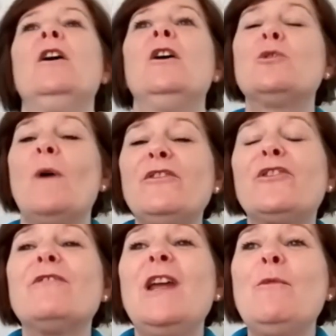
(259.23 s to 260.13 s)
So in
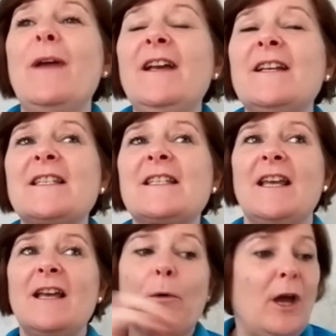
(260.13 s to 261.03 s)
3 weeks,
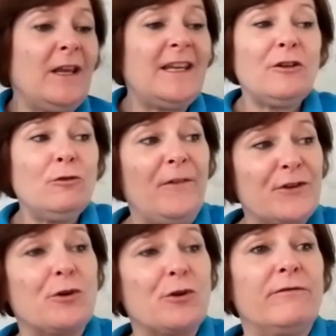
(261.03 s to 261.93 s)
without getting off the
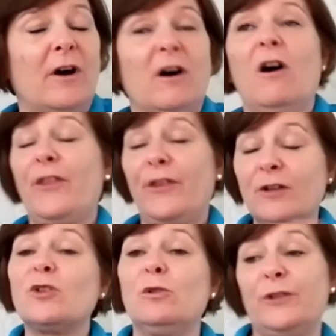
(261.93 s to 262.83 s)
sofa, up them
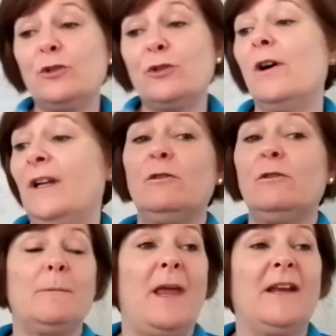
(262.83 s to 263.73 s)
to go to the toilet and go
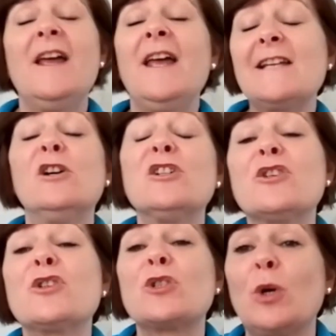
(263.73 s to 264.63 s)
to bed, he's lost
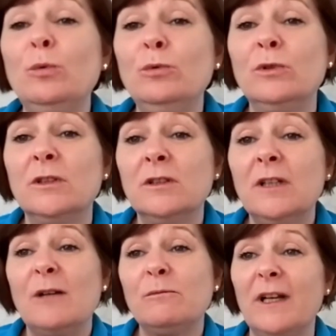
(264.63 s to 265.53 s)
a stone
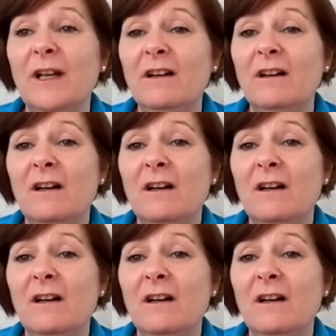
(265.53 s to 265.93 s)
and weight.